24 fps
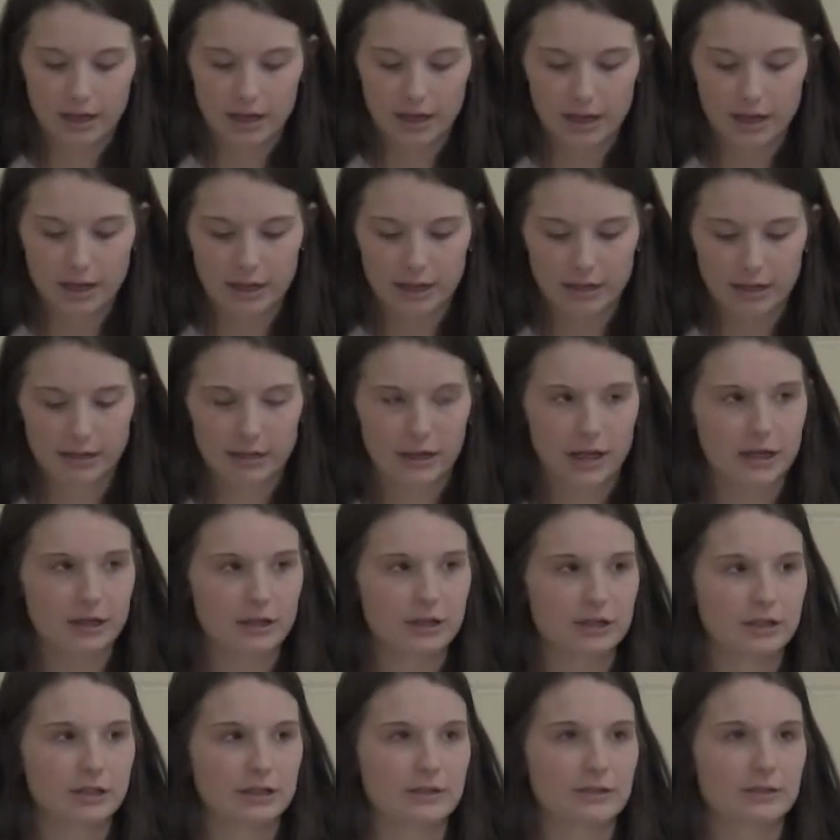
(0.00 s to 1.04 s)
and
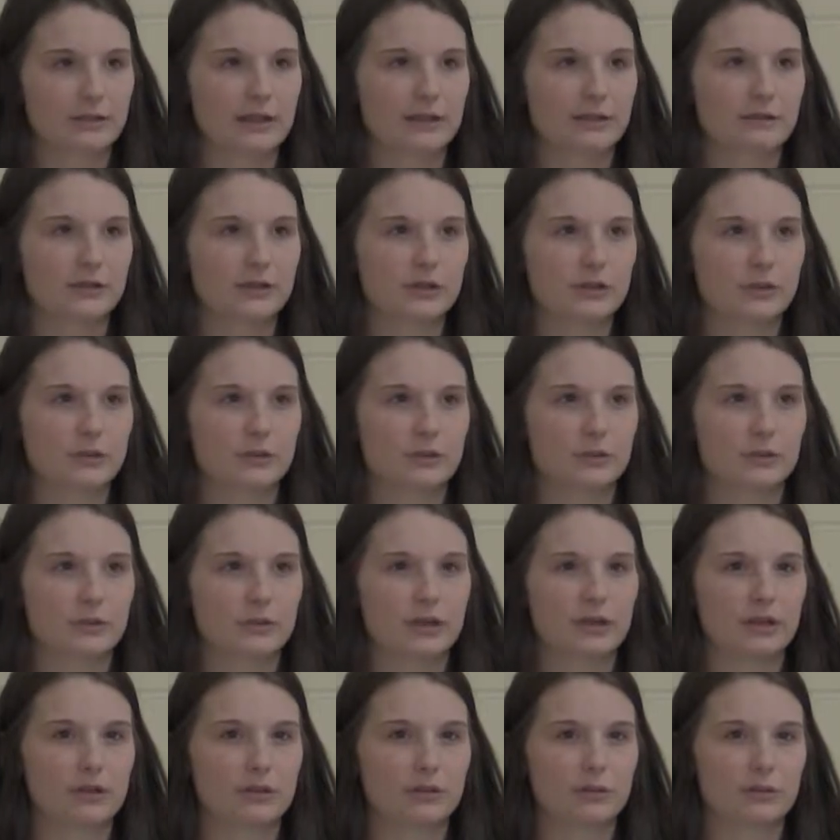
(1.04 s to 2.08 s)
that just gives you
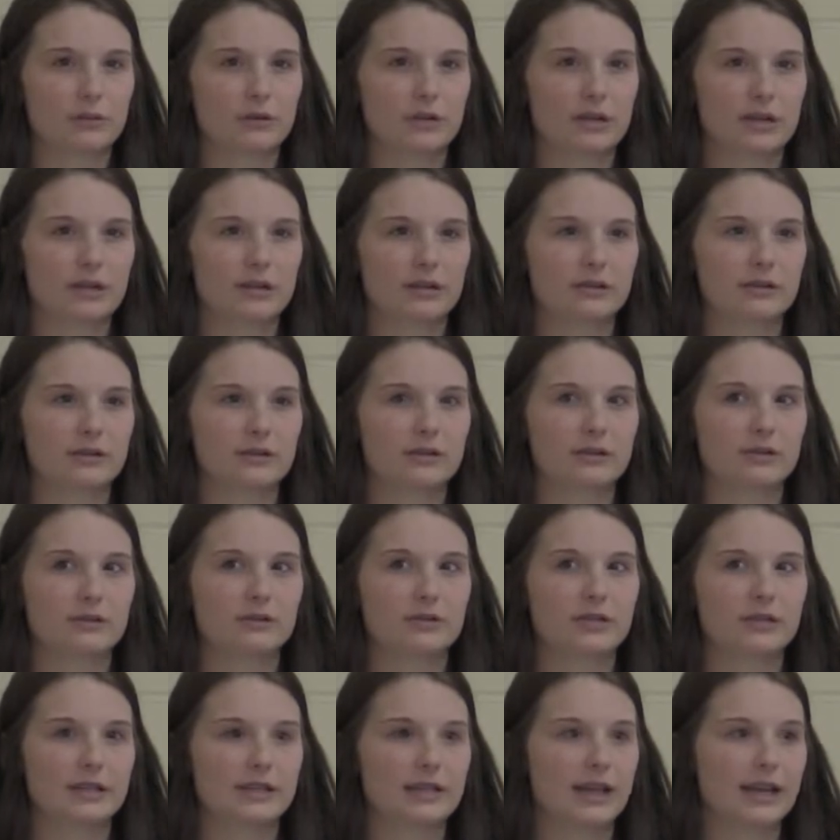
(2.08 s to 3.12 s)
the authority
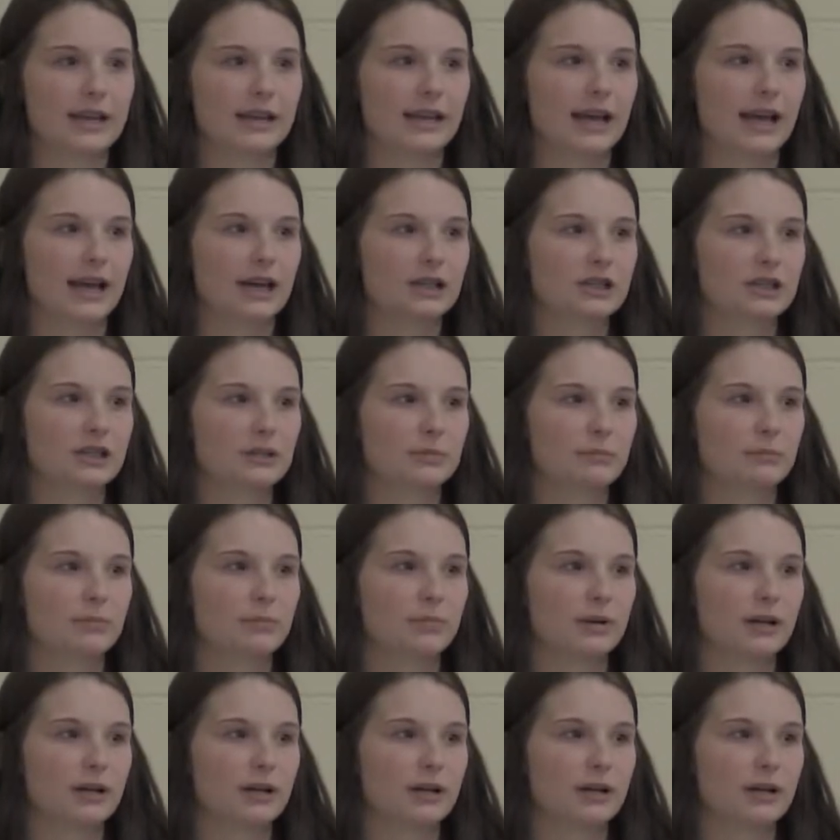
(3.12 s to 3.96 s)
to take action.